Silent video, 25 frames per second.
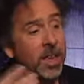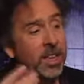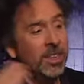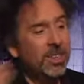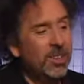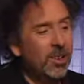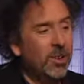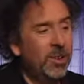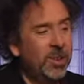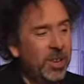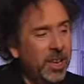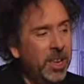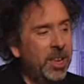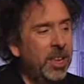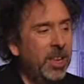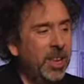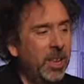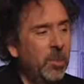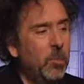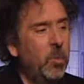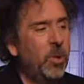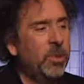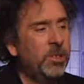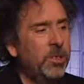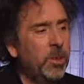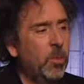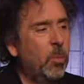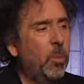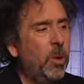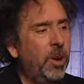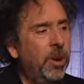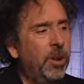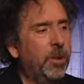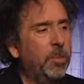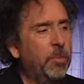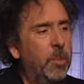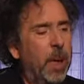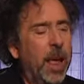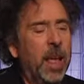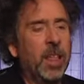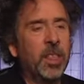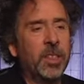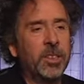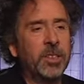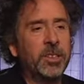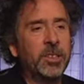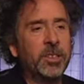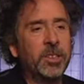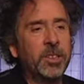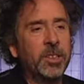So it, it was a weird
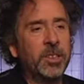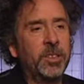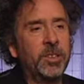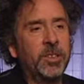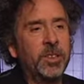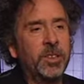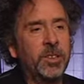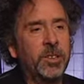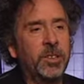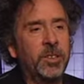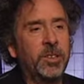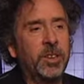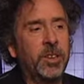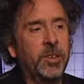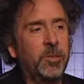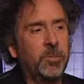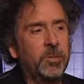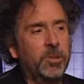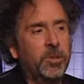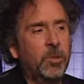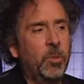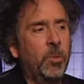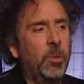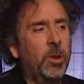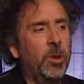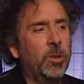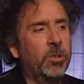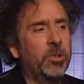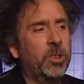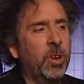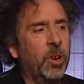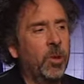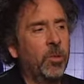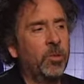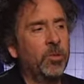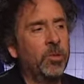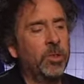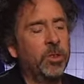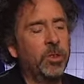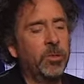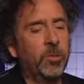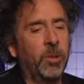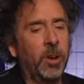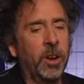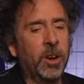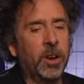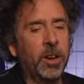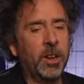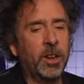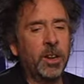balance to, to. It was a weird tone to
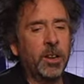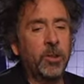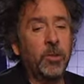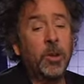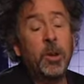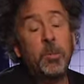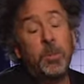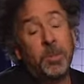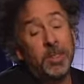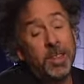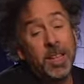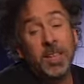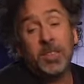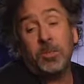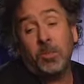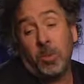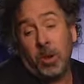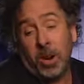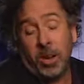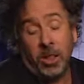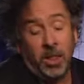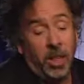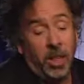try to create. But that's what I